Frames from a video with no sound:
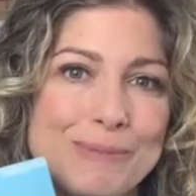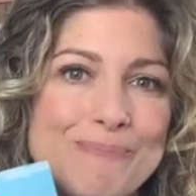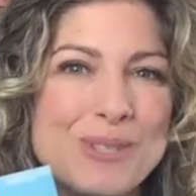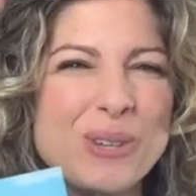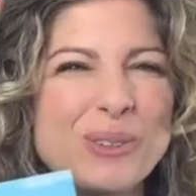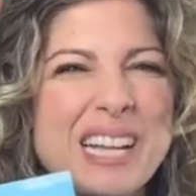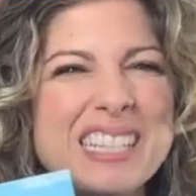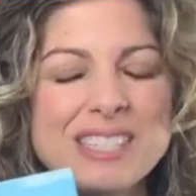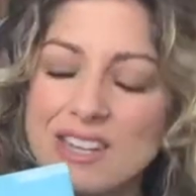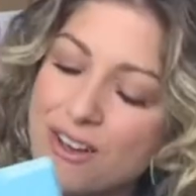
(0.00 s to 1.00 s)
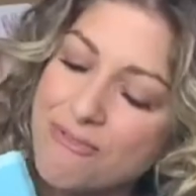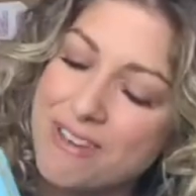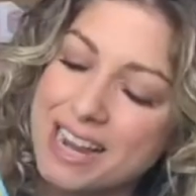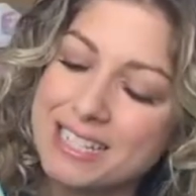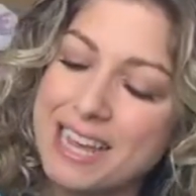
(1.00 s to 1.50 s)
So let's go
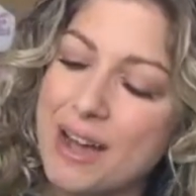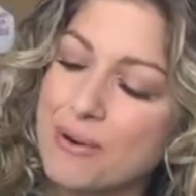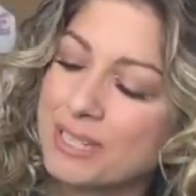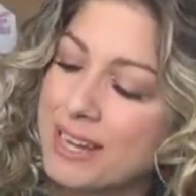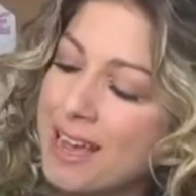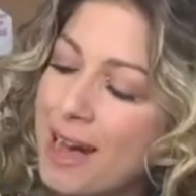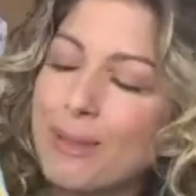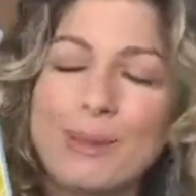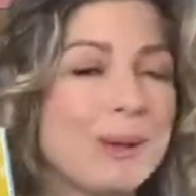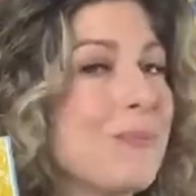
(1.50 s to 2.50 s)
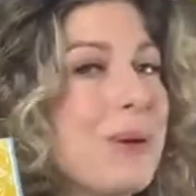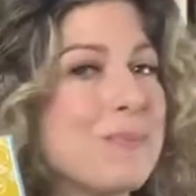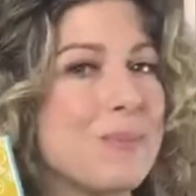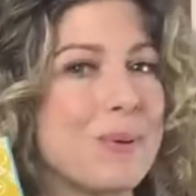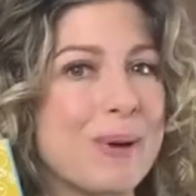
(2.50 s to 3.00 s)
find out a little bit
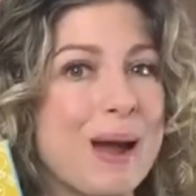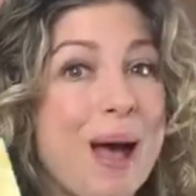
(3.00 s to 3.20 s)
more